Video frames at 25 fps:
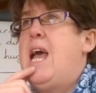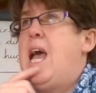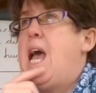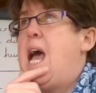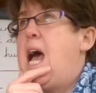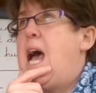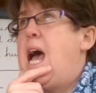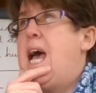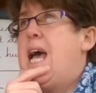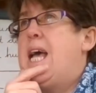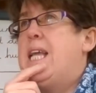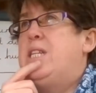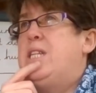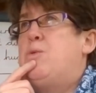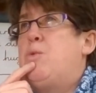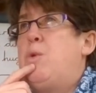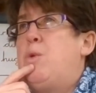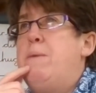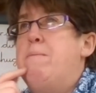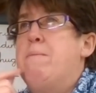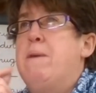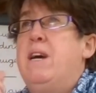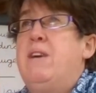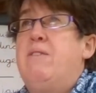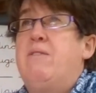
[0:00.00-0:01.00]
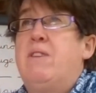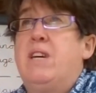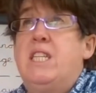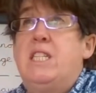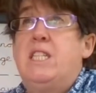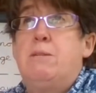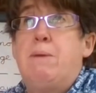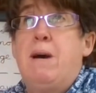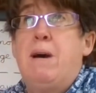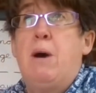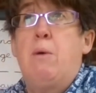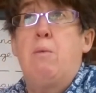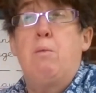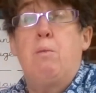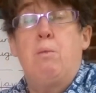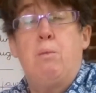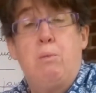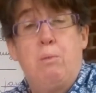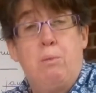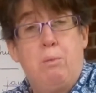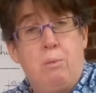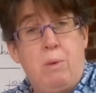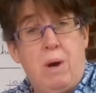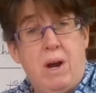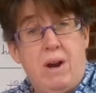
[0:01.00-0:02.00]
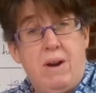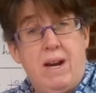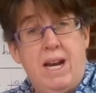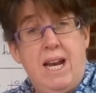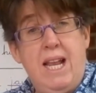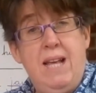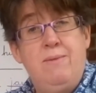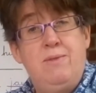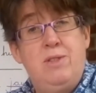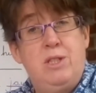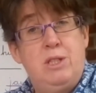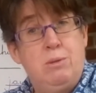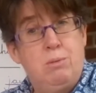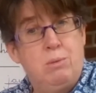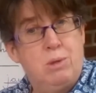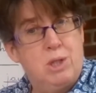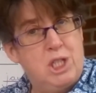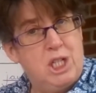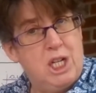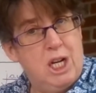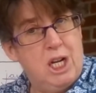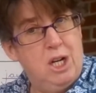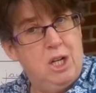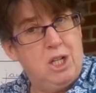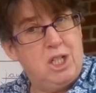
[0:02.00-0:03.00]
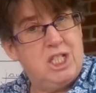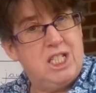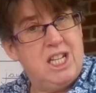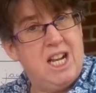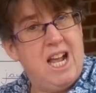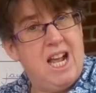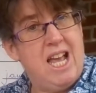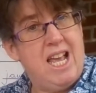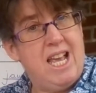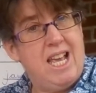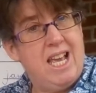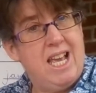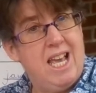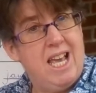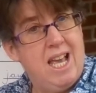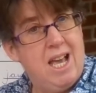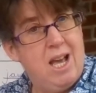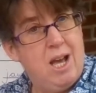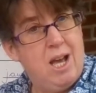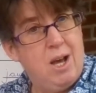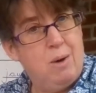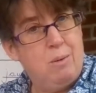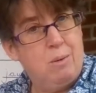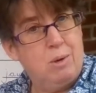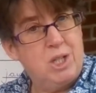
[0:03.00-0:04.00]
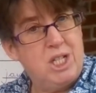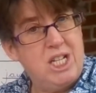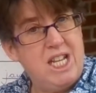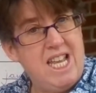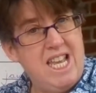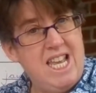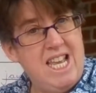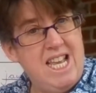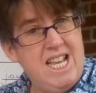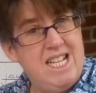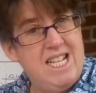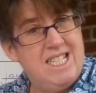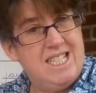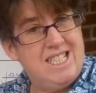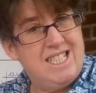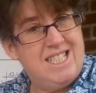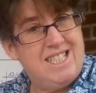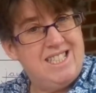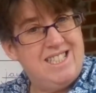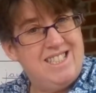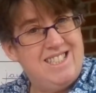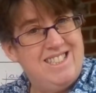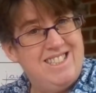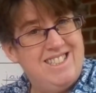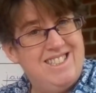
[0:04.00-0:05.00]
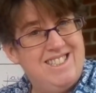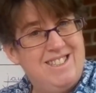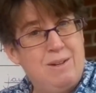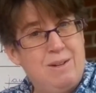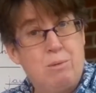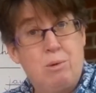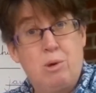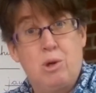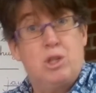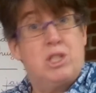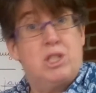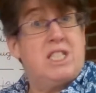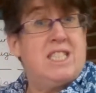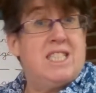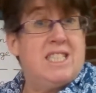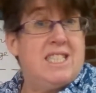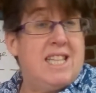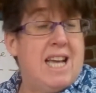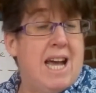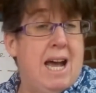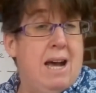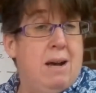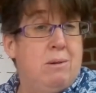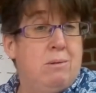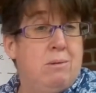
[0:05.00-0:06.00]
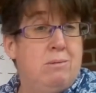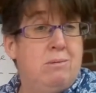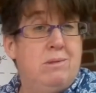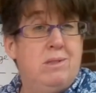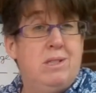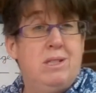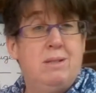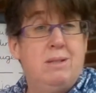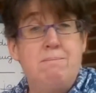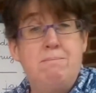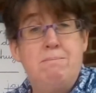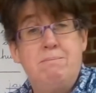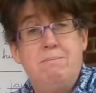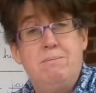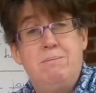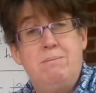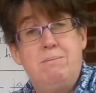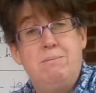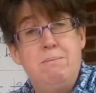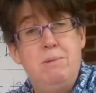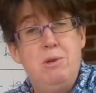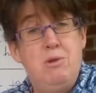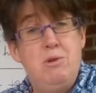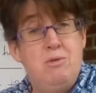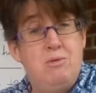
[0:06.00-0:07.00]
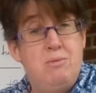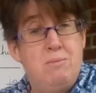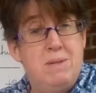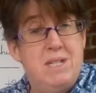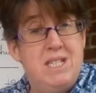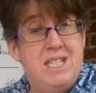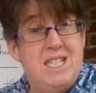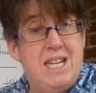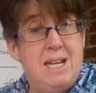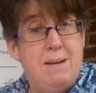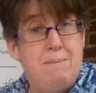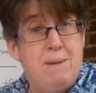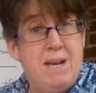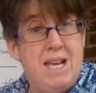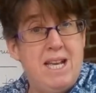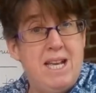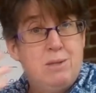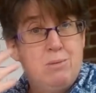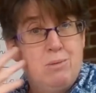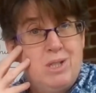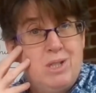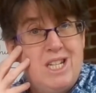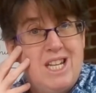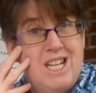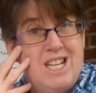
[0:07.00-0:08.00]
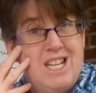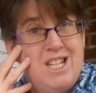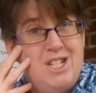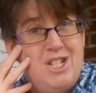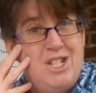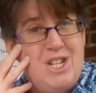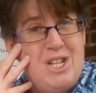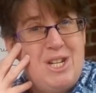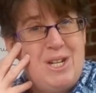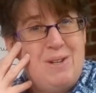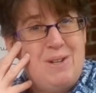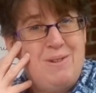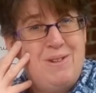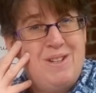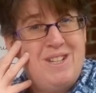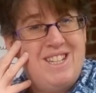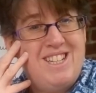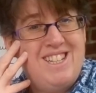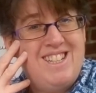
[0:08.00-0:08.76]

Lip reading: And we might write about where it lives, what it looks like, what it eats, what sound and movement it makes, what it can do.